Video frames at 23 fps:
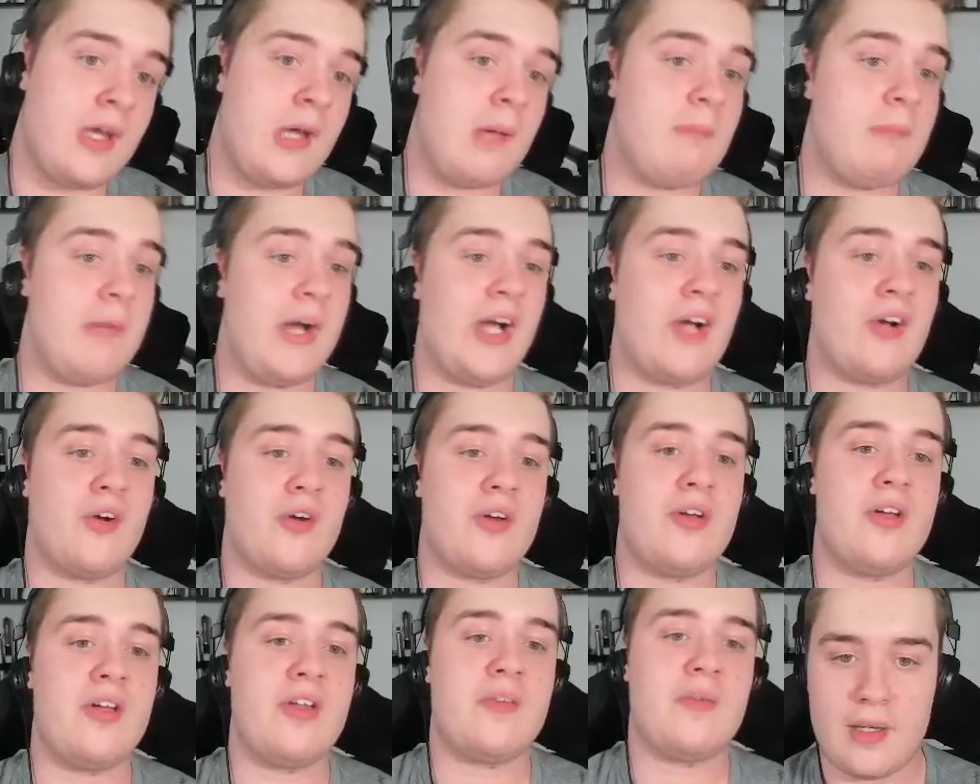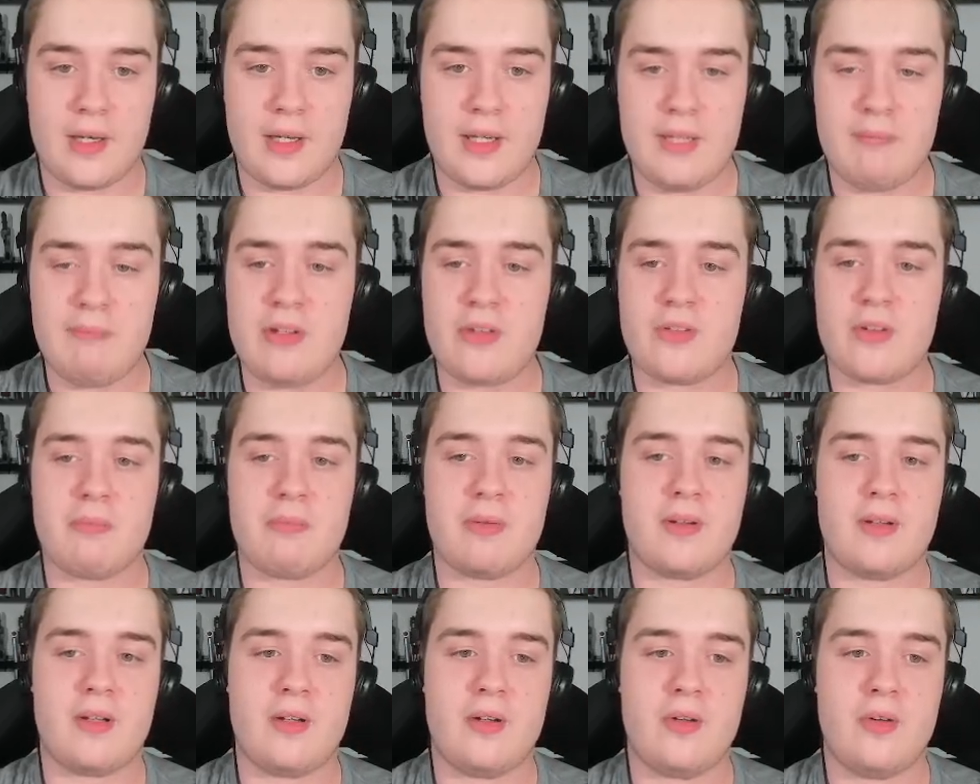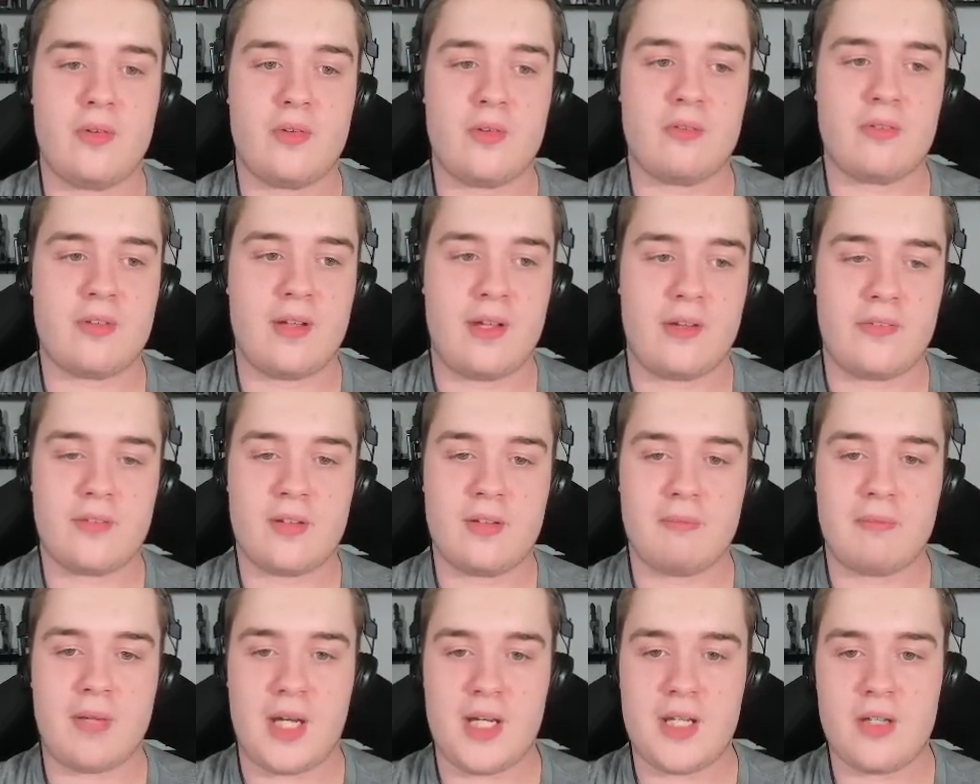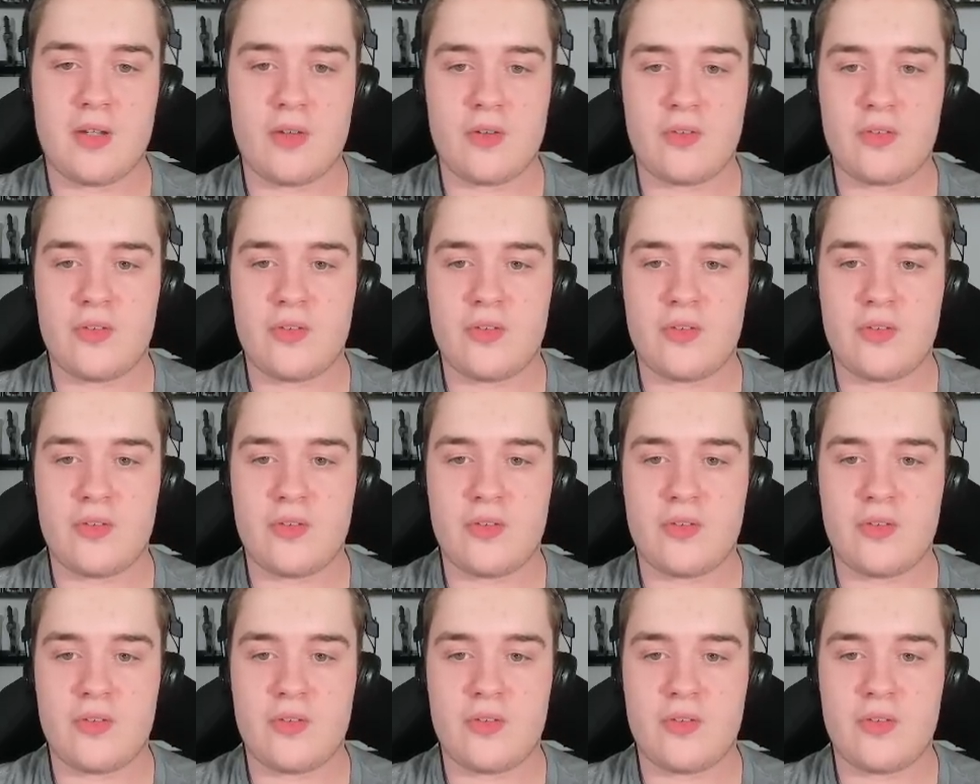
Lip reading: Back on Earth, he meets up with a load of classic companions,